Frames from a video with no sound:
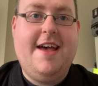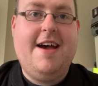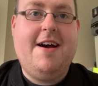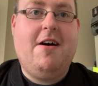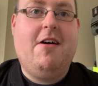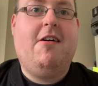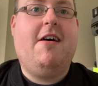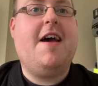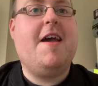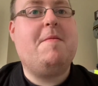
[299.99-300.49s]

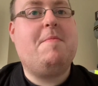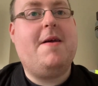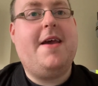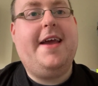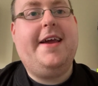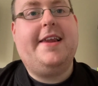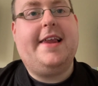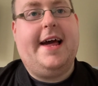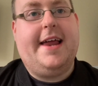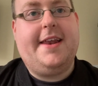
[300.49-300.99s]

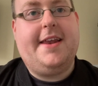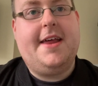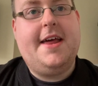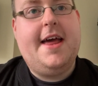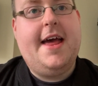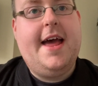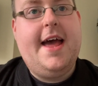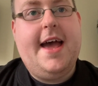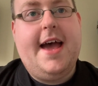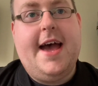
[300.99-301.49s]
R.I.P. Len.
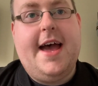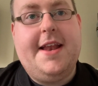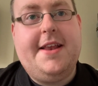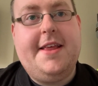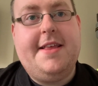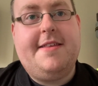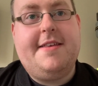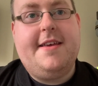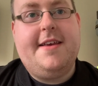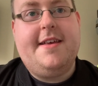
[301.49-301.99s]
And
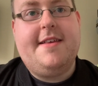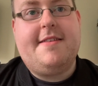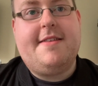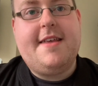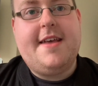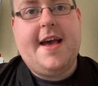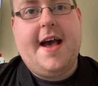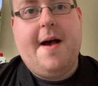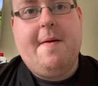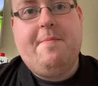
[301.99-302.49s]
this is
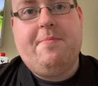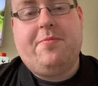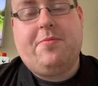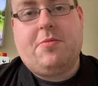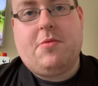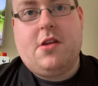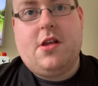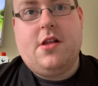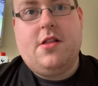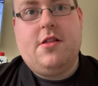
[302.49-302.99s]
the
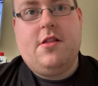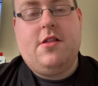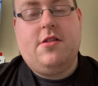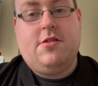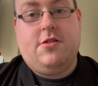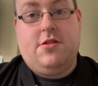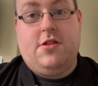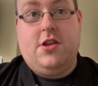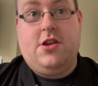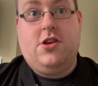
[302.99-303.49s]

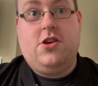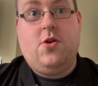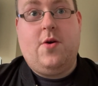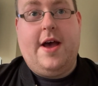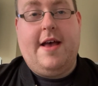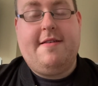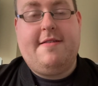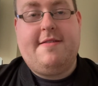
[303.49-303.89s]
U.S.